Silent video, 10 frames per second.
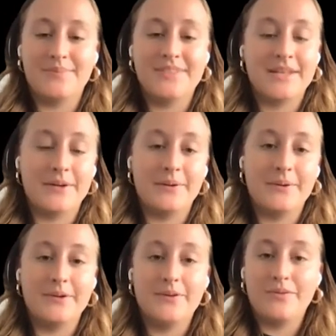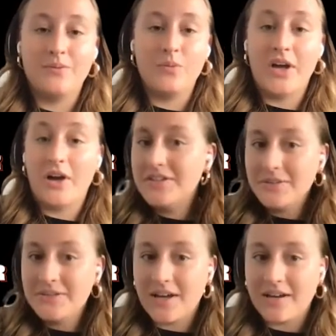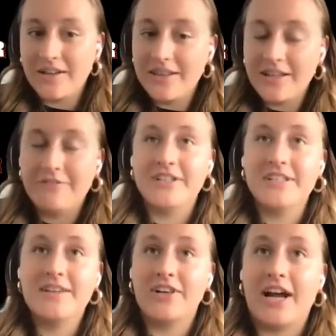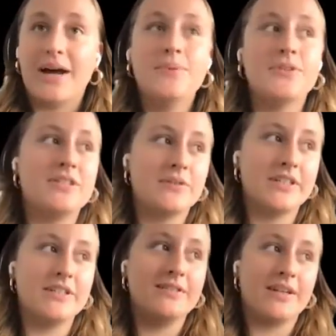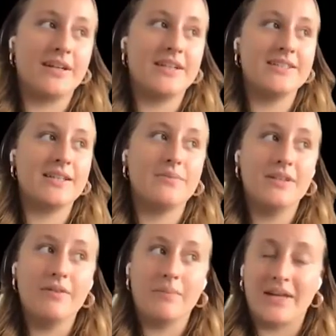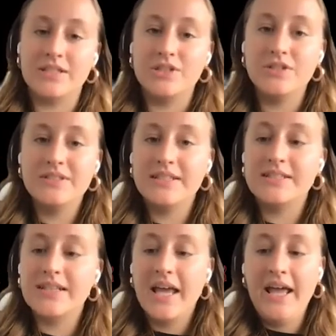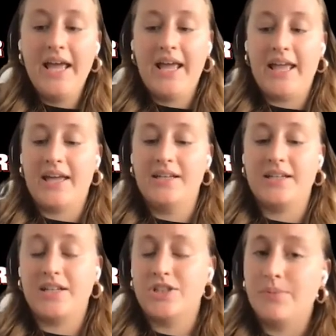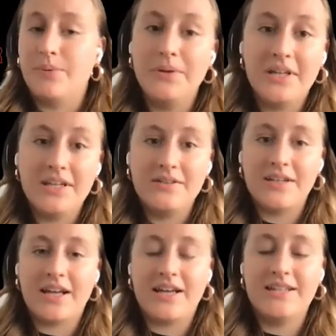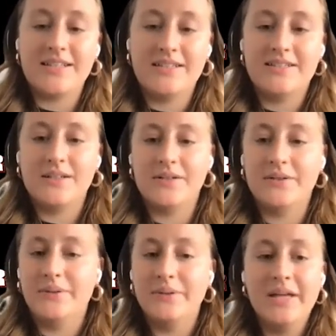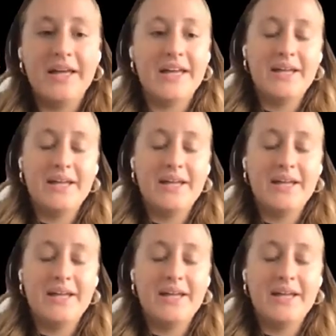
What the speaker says: So we also saw the first ever Apple store unionized, I believe in Massachusetts, and a Chipotle unionized. And so